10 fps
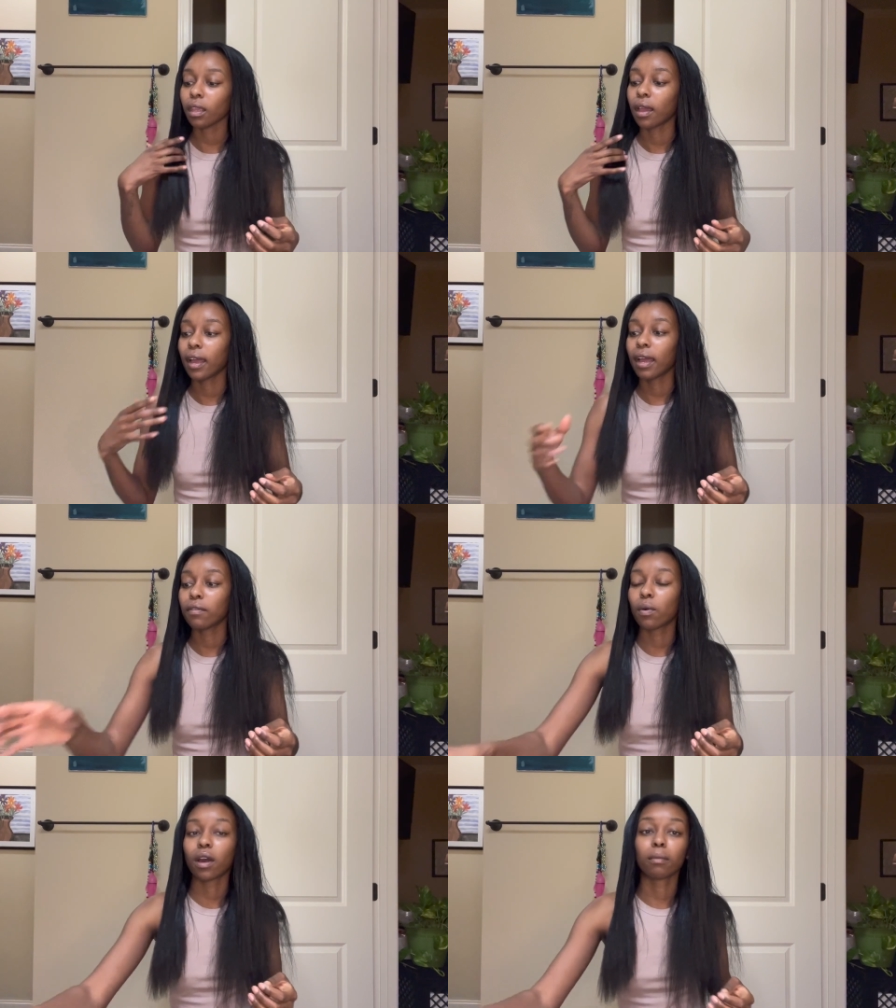I have a
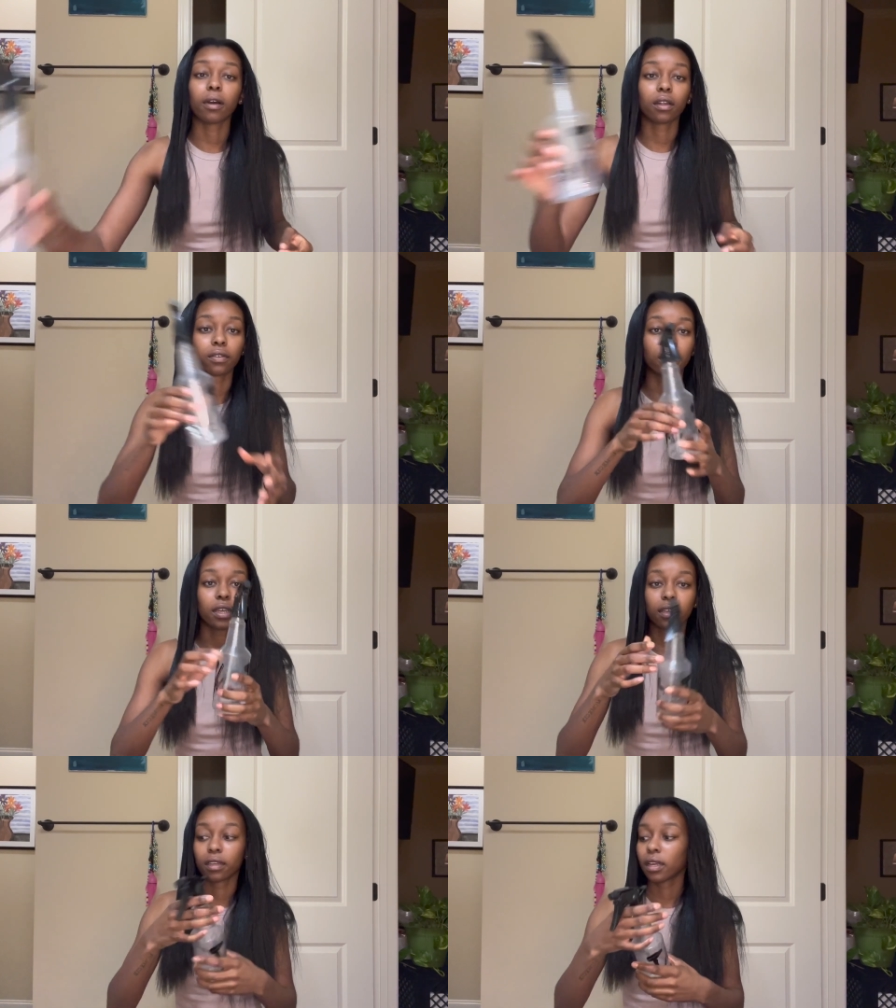water bottle right
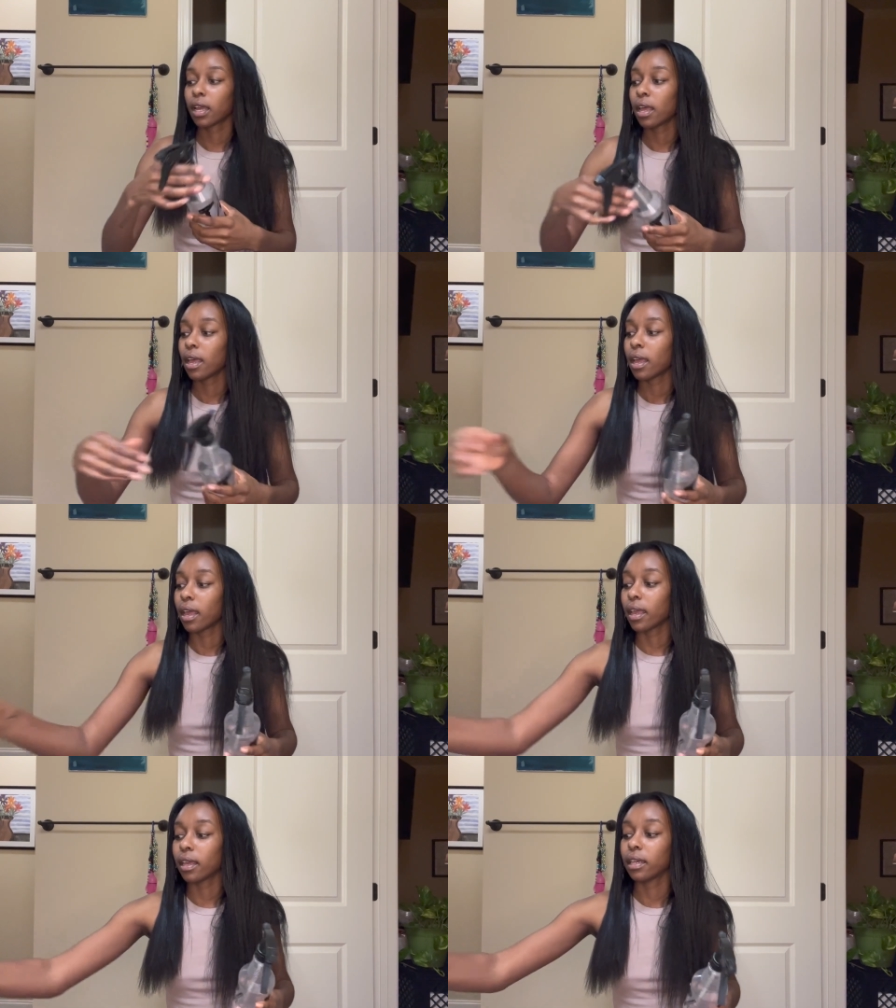here
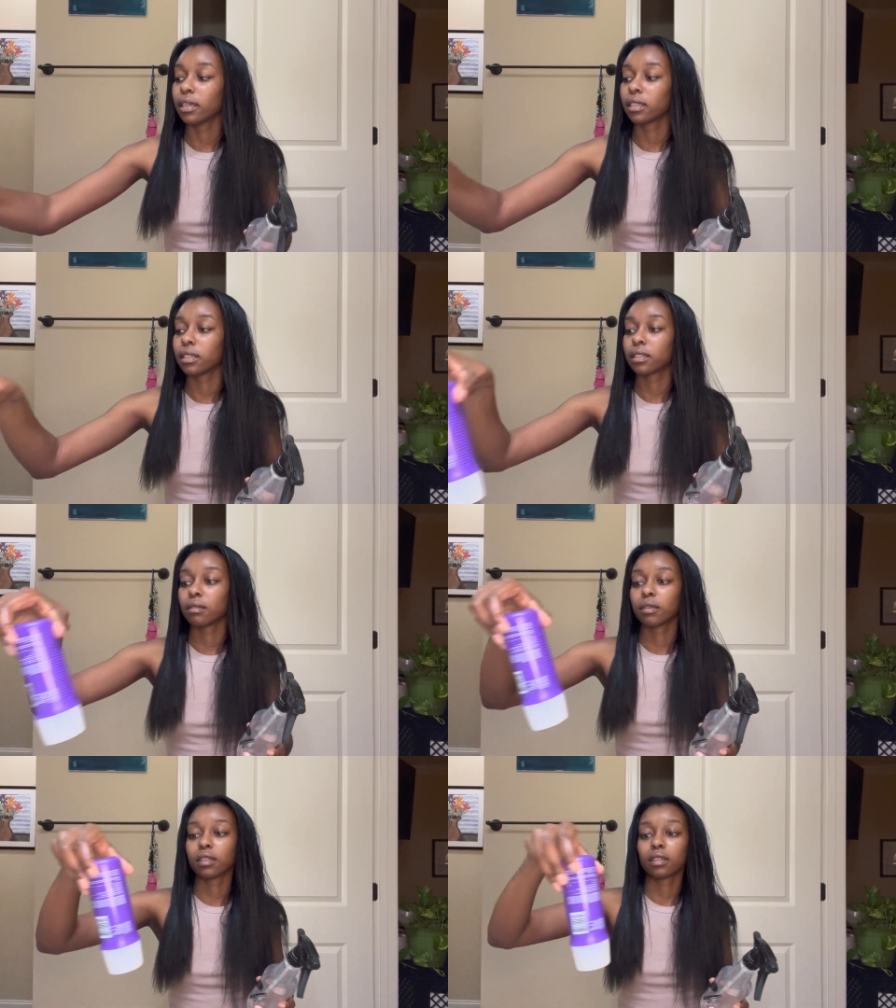and some